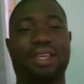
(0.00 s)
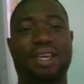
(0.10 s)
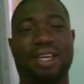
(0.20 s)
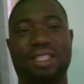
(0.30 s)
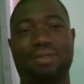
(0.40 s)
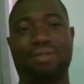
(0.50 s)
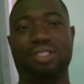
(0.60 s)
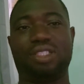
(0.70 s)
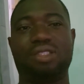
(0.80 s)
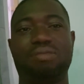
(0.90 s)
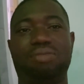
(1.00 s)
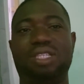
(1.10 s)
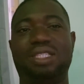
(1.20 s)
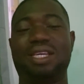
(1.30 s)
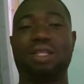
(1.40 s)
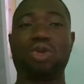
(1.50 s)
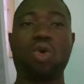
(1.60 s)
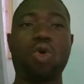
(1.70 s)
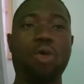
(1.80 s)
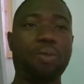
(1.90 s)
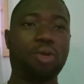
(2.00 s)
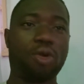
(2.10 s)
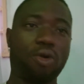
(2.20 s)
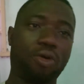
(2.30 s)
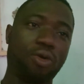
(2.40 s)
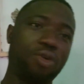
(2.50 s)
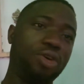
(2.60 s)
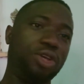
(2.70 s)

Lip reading: catfish, be it at home or